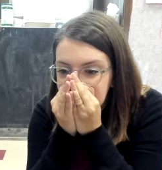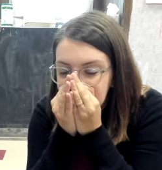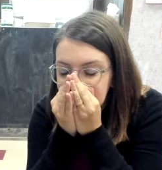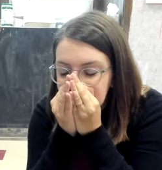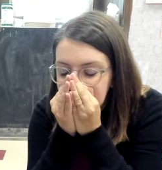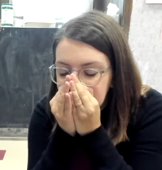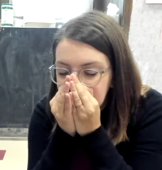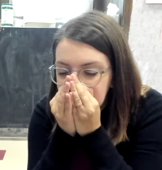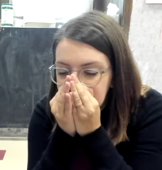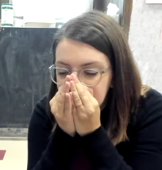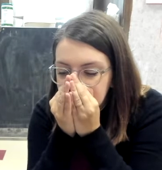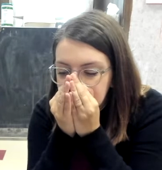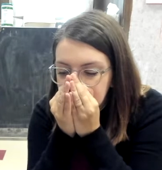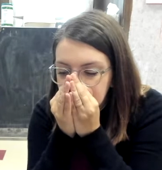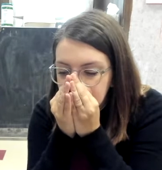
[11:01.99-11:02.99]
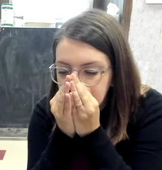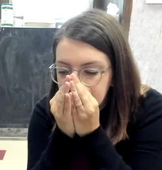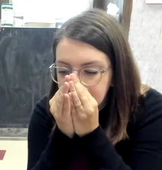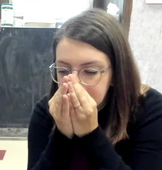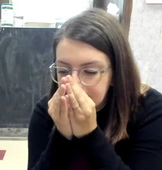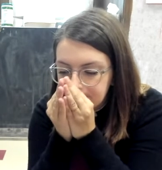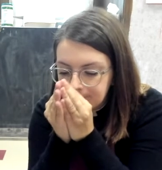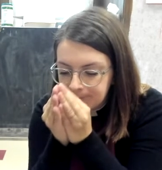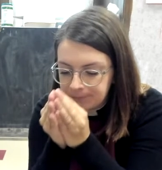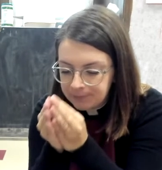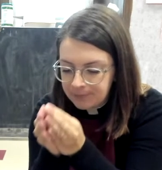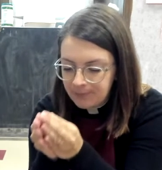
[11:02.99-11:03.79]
Nobody speaks.